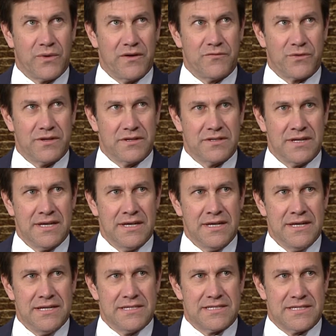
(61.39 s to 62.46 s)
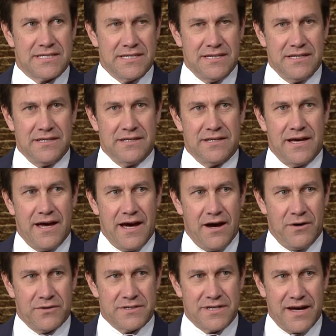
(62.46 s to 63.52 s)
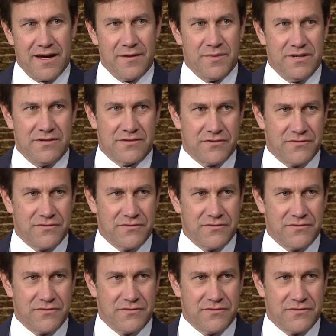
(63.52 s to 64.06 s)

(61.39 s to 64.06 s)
I've really seen how diabetes